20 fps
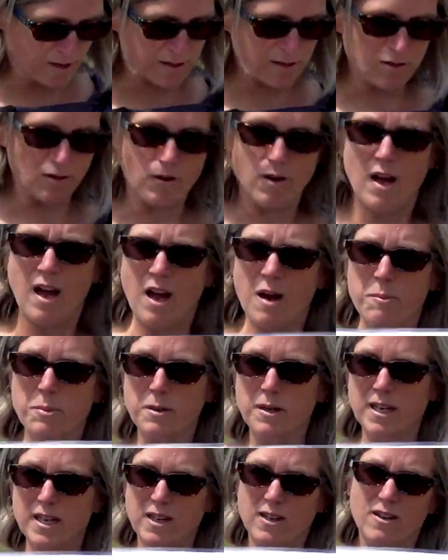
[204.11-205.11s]
So
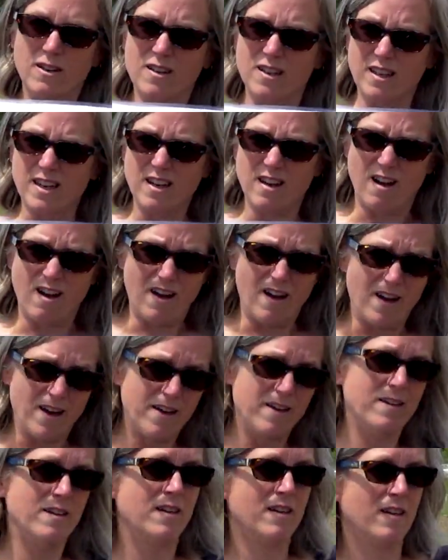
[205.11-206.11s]
pretty early
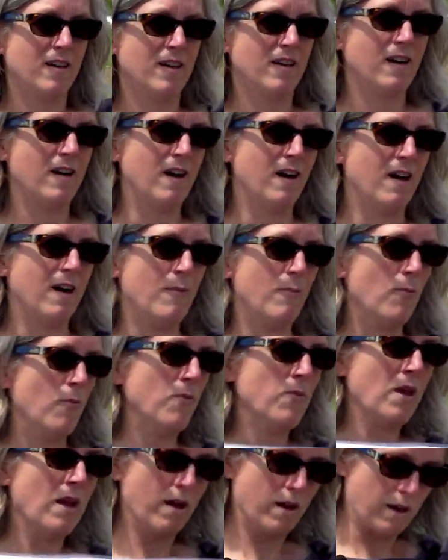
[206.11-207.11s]
on,
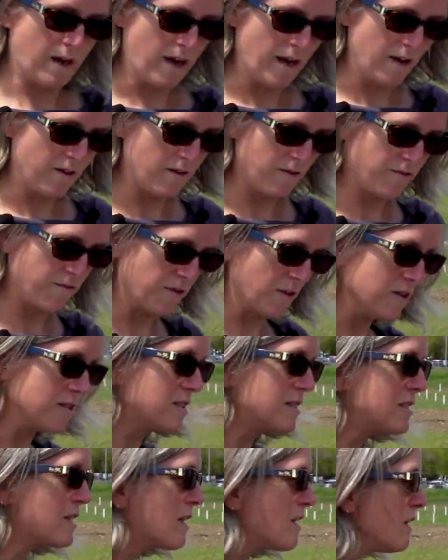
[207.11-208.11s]
kind of the
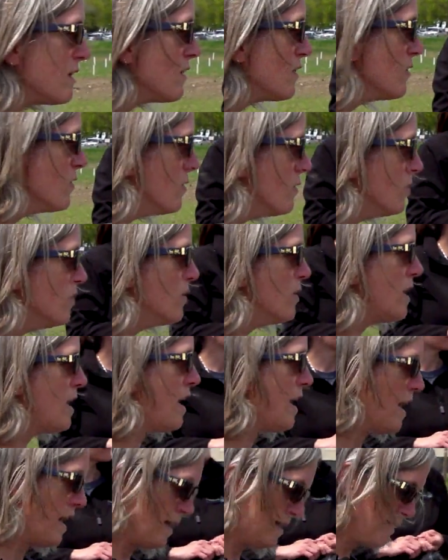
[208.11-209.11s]
first clue
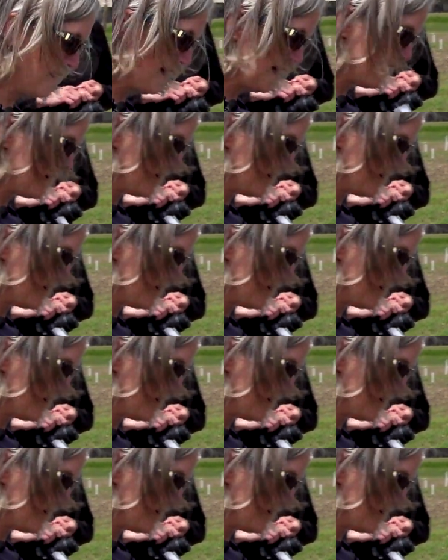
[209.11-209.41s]
is that